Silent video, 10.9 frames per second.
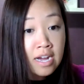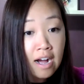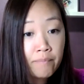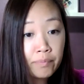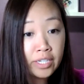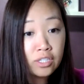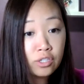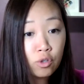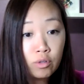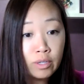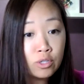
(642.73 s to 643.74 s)
Because um, there's
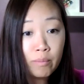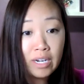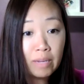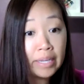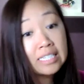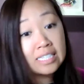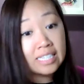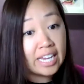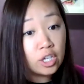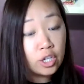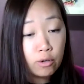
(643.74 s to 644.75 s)
only so many places that I
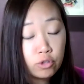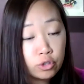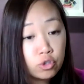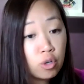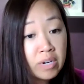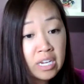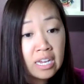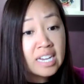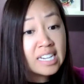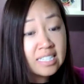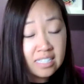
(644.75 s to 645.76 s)
could go to, so many
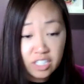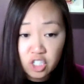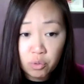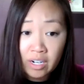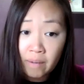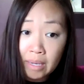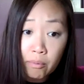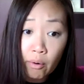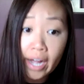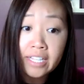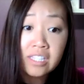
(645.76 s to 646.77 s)
constituent and people
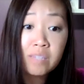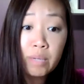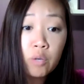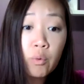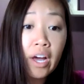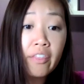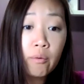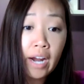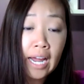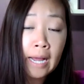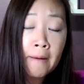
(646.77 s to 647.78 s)
I can speak with,
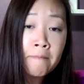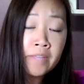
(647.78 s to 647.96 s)
right?